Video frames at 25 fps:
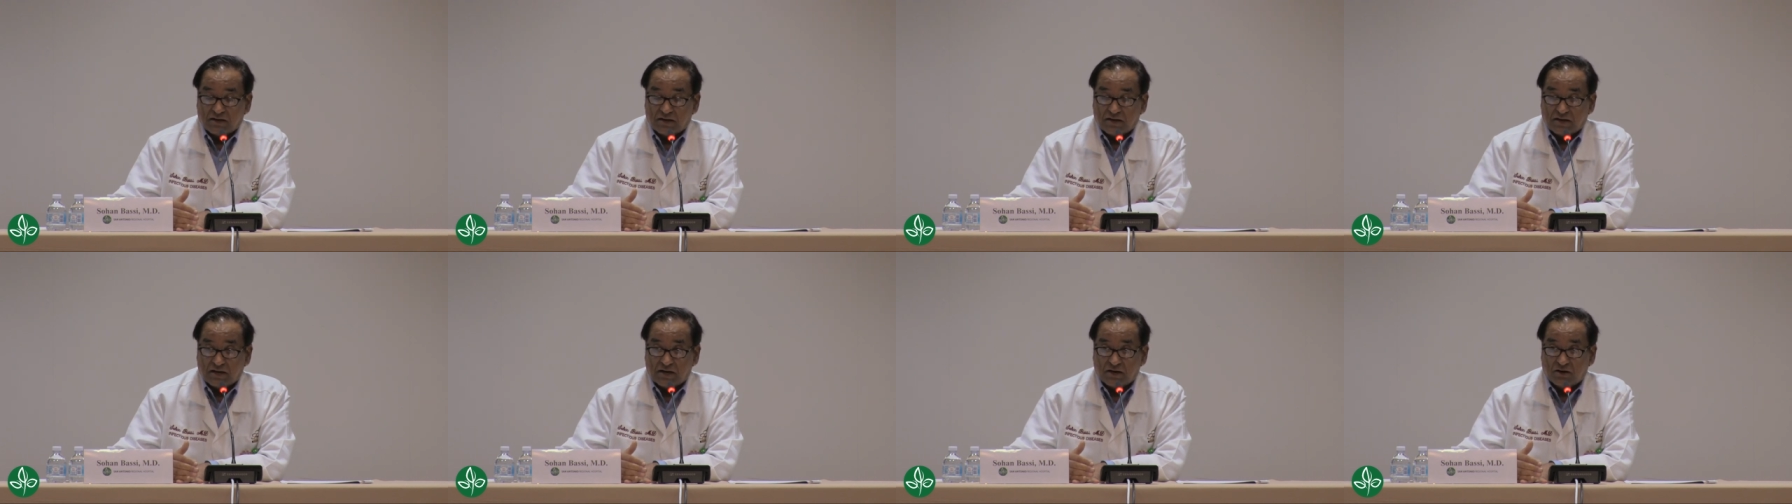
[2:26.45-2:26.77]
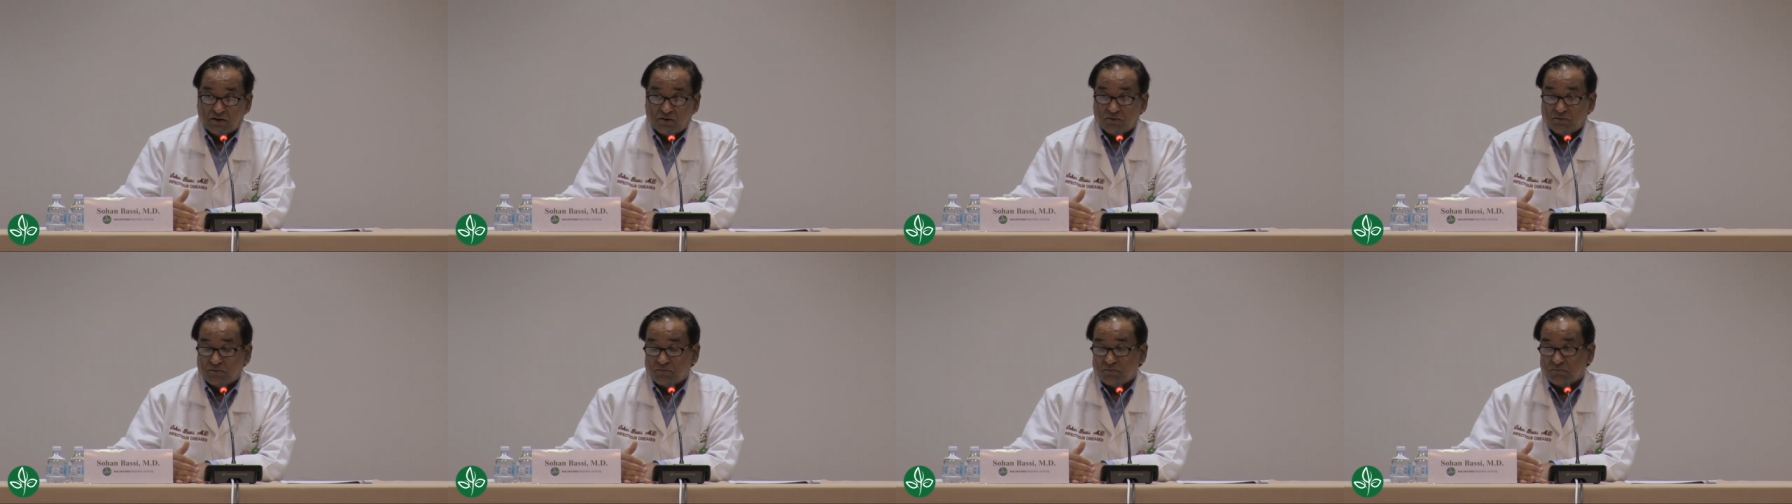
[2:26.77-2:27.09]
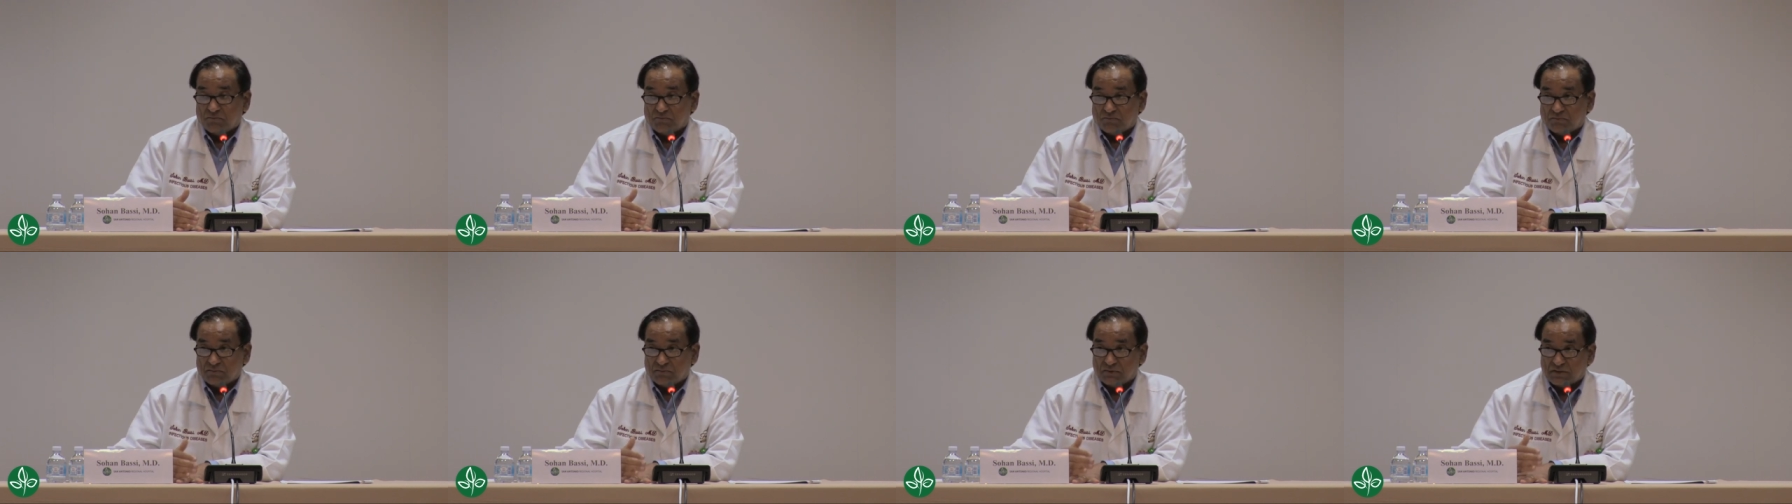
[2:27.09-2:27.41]
Now,
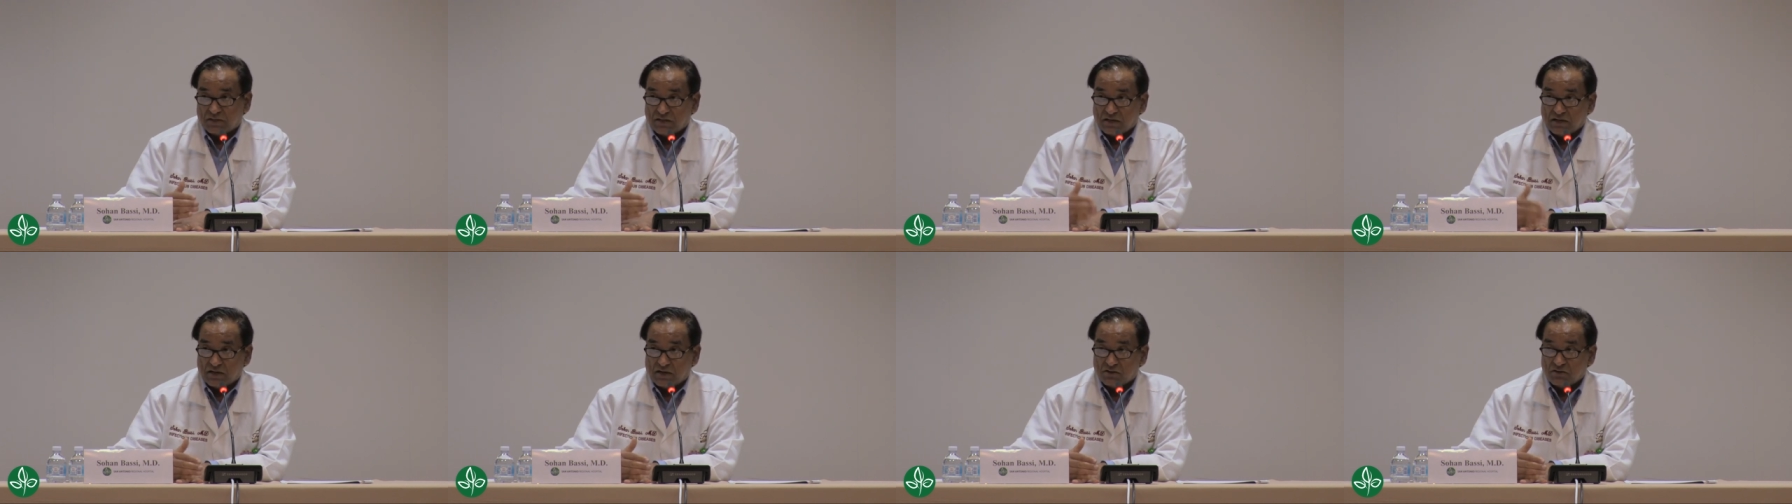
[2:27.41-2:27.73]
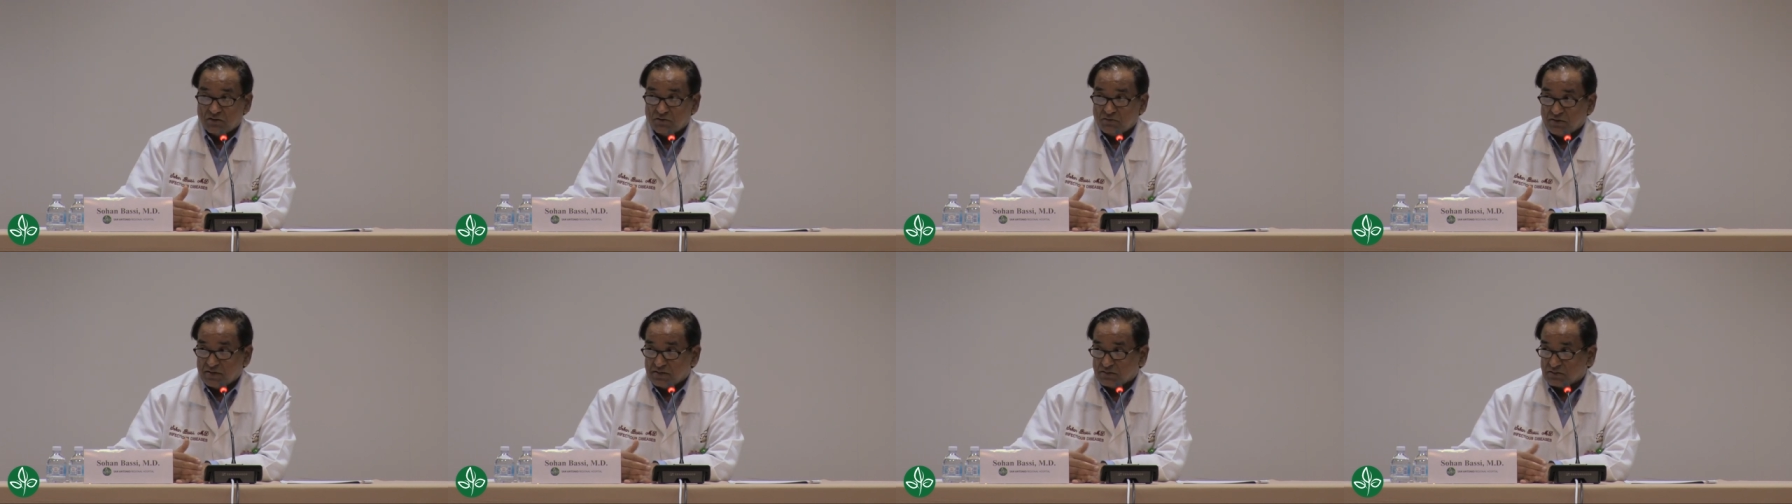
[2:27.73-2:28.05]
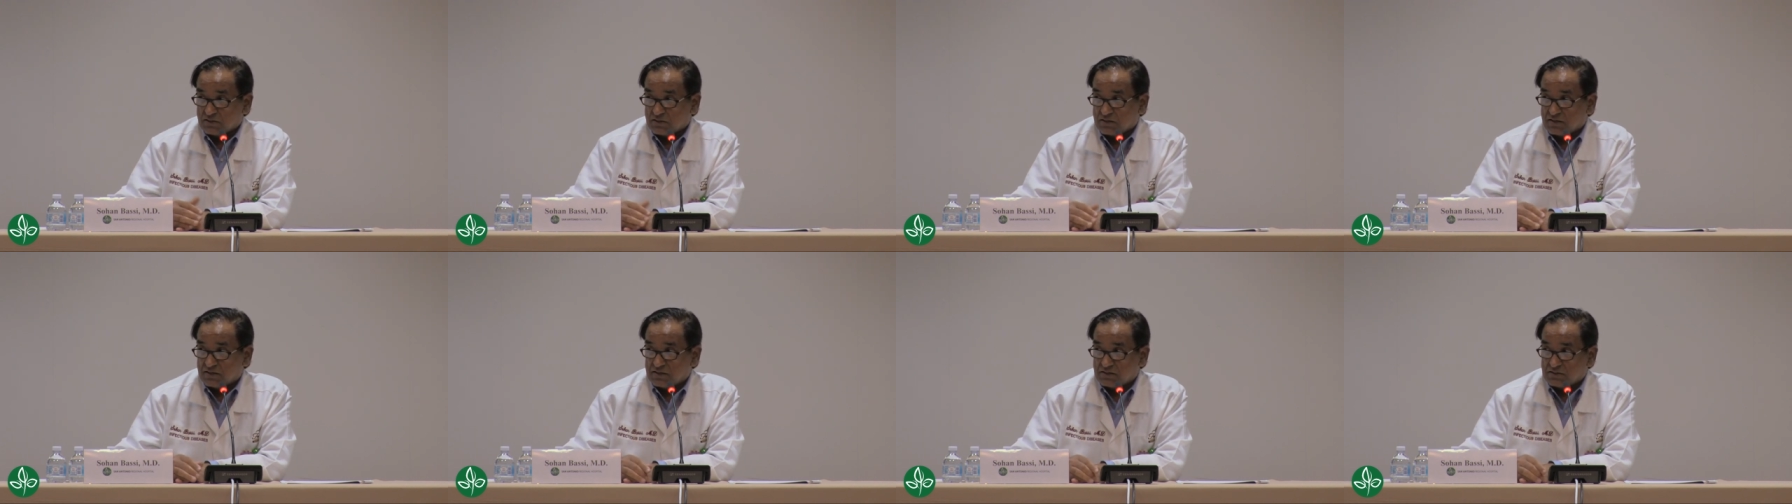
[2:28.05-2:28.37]
the other
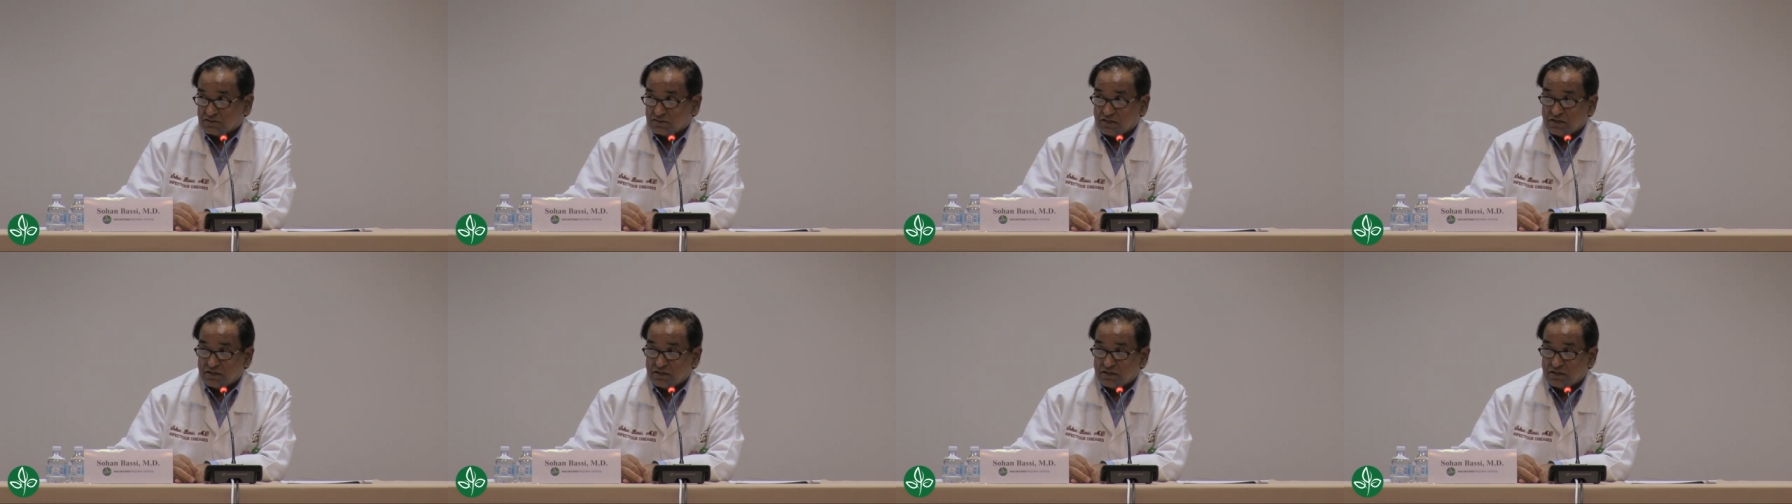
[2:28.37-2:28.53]
reason is